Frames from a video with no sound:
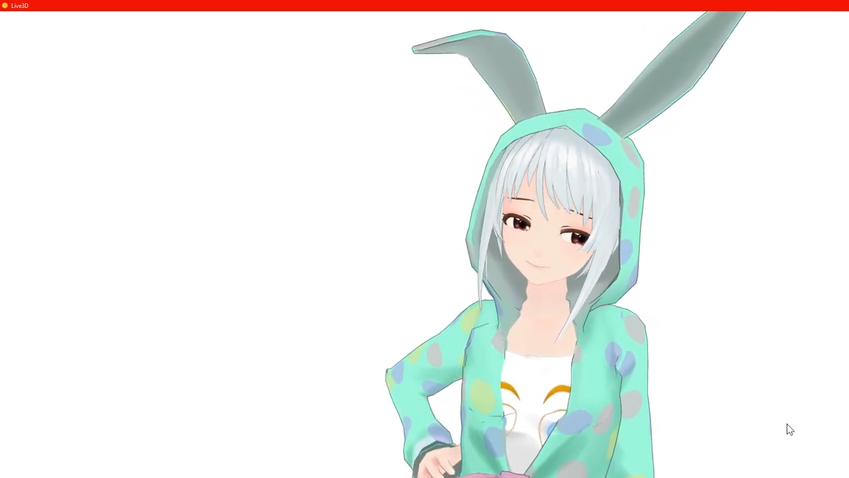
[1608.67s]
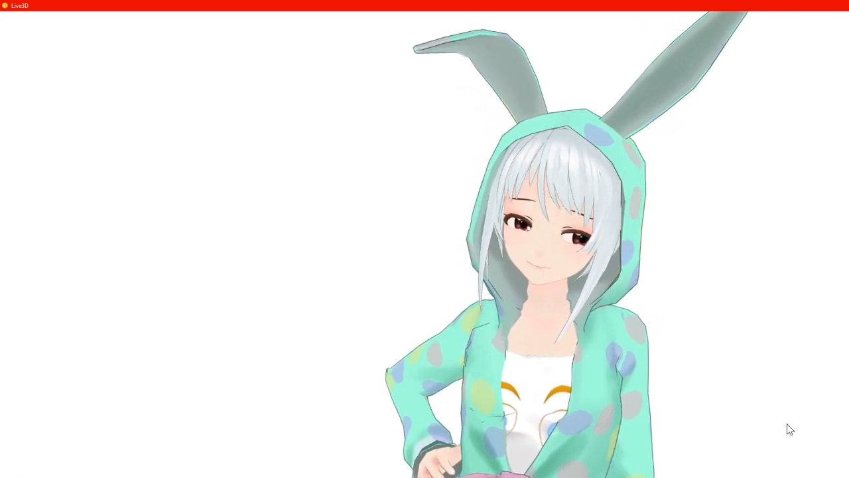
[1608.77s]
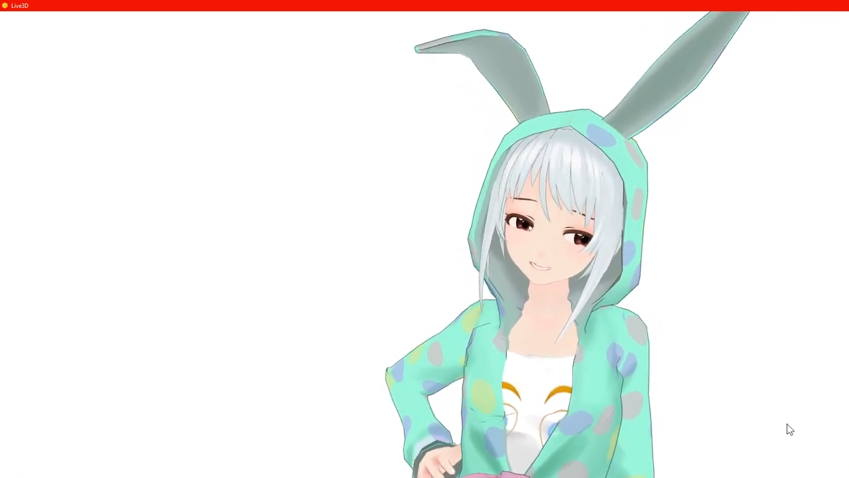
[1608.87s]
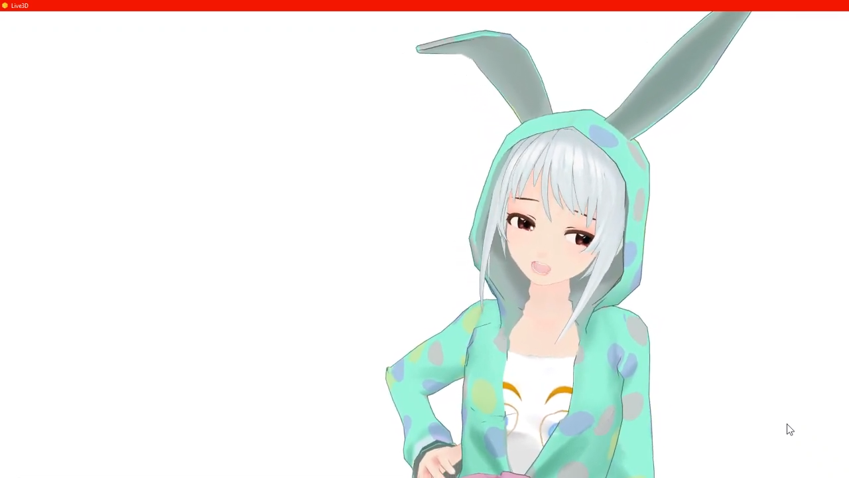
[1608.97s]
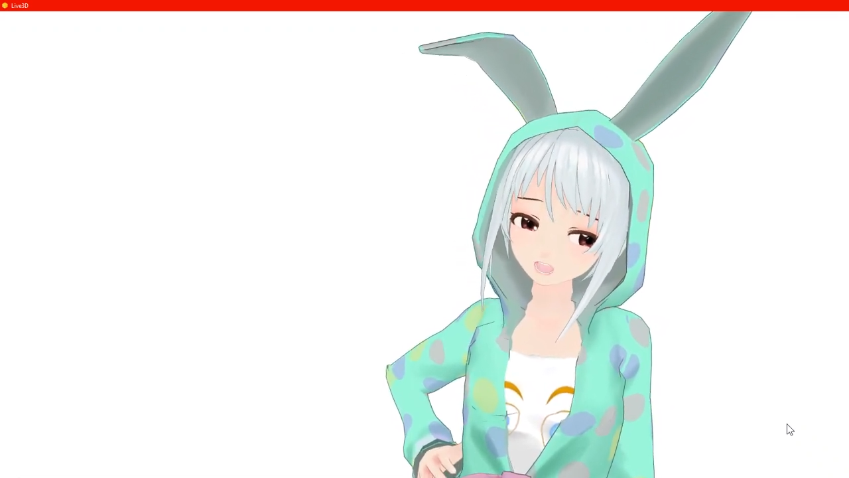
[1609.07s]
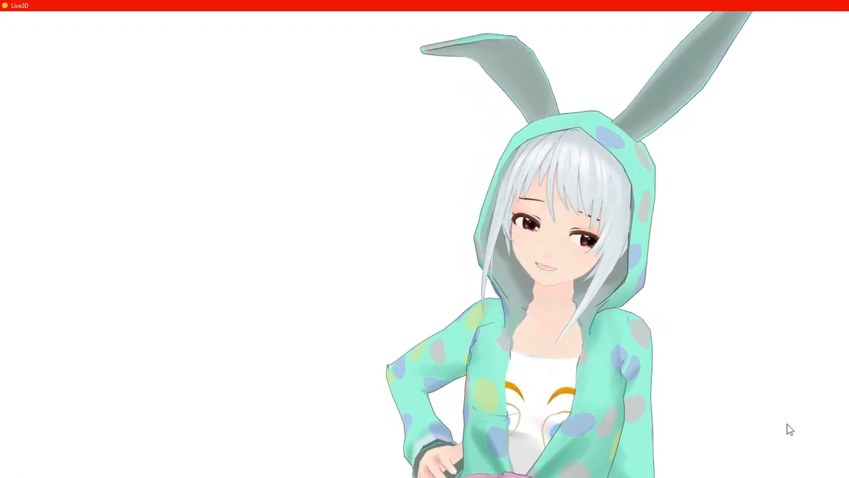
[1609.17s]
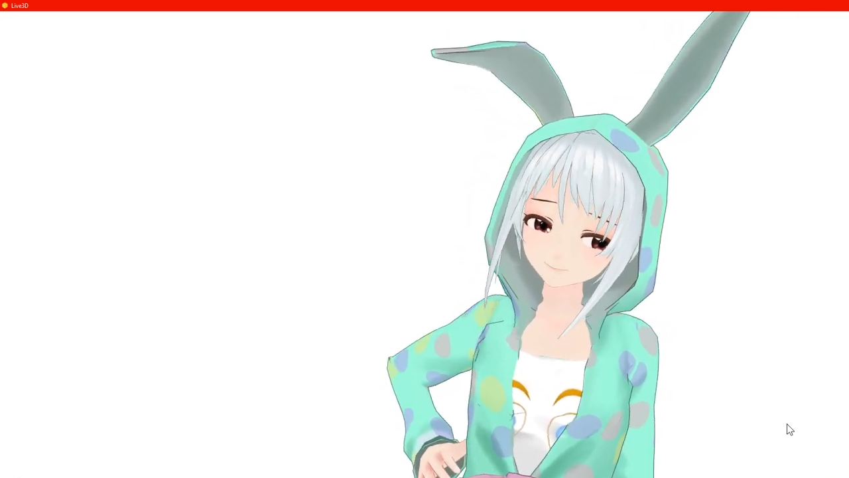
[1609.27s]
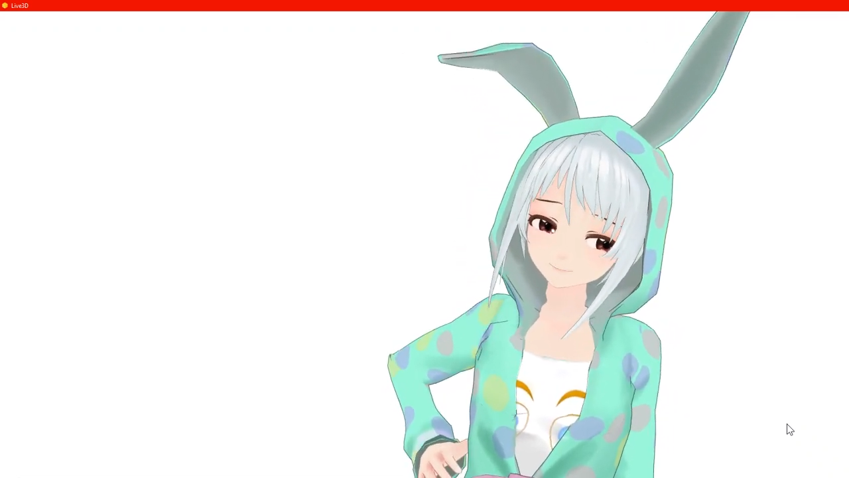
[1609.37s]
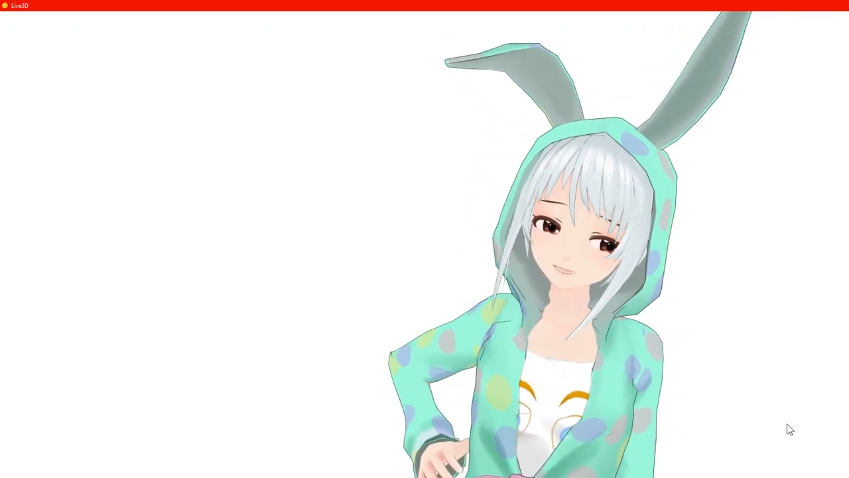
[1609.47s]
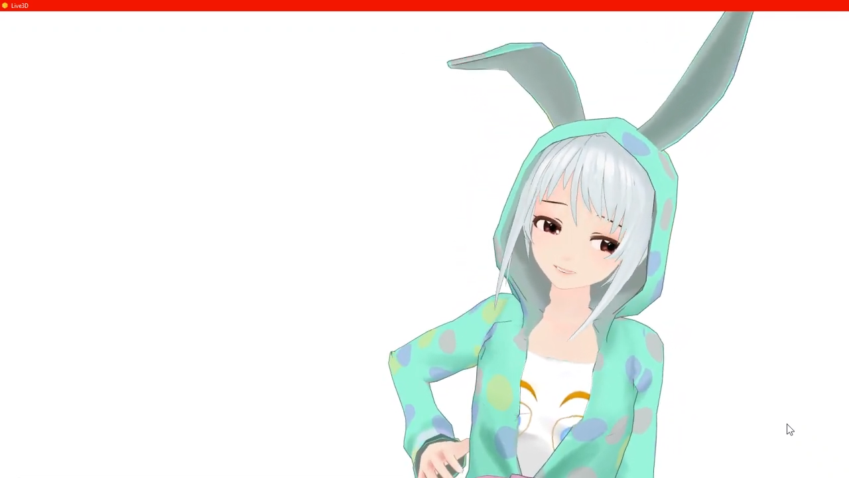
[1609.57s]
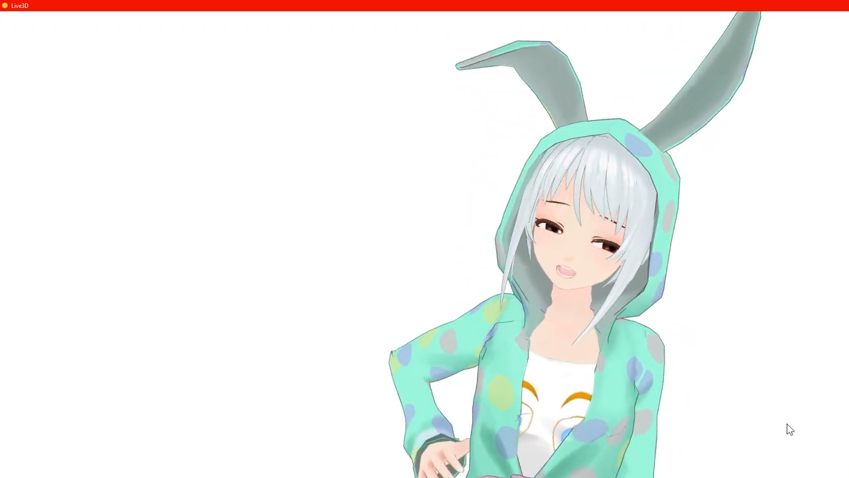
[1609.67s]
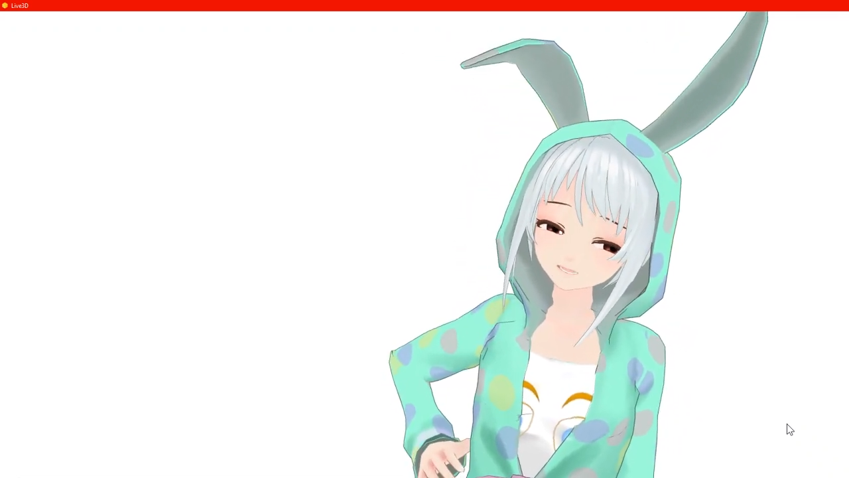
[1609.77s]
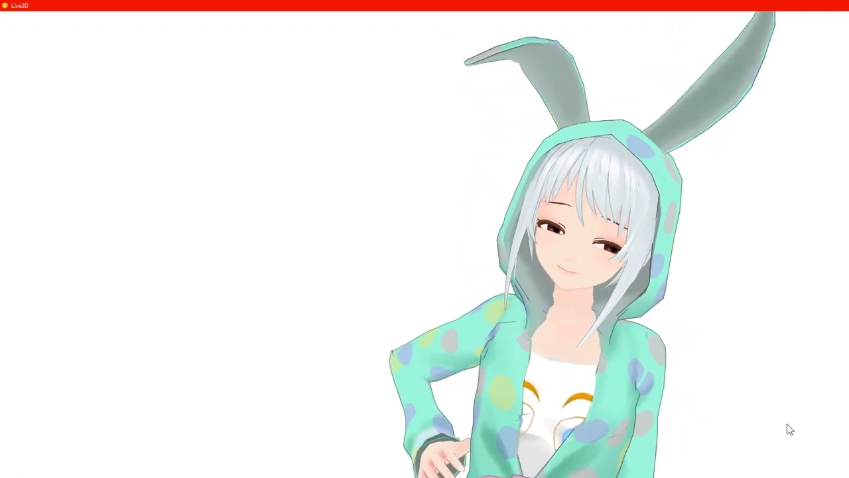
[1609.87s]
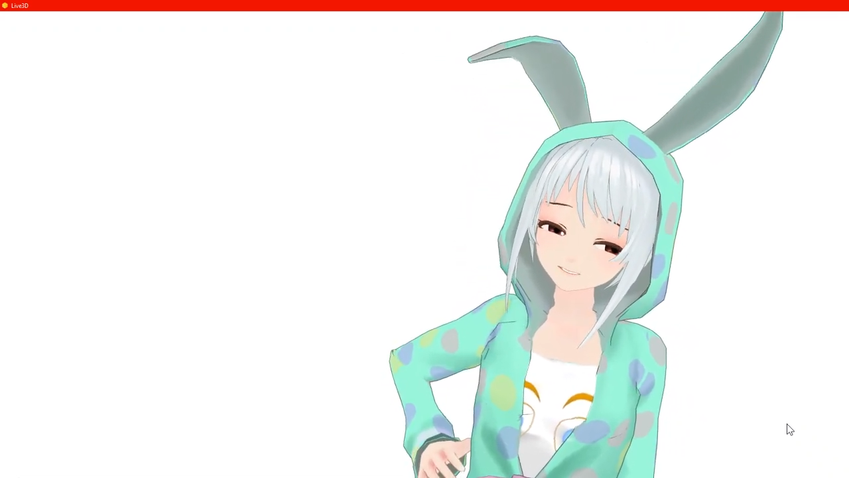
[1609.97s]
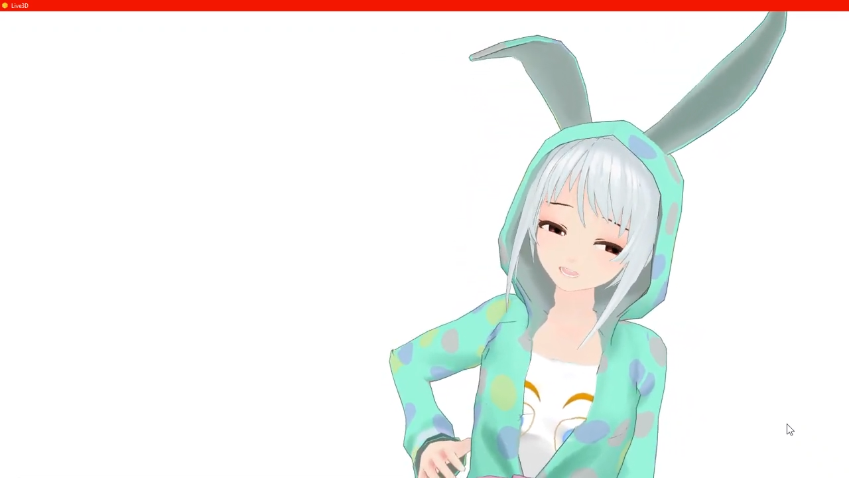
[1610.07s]
Adam, and
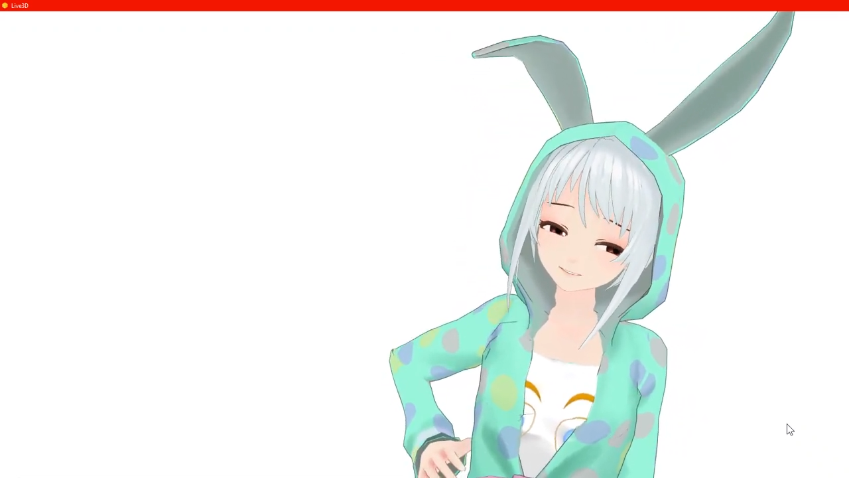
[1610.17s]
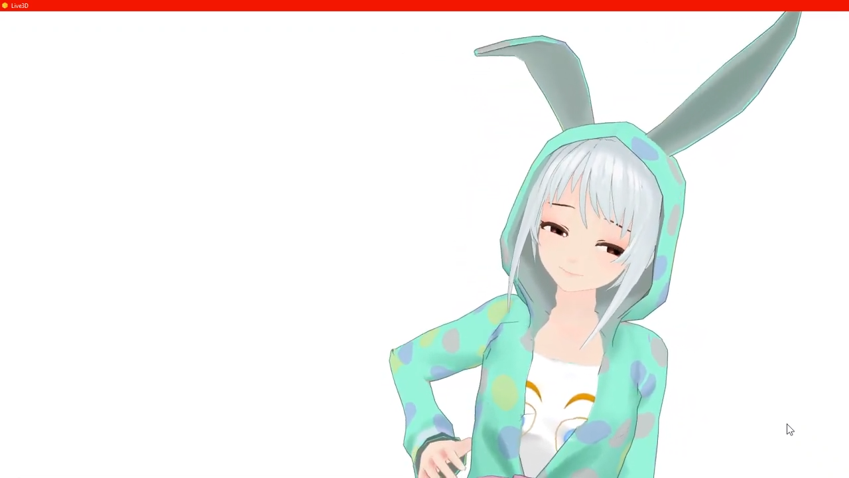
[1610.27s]
it's like,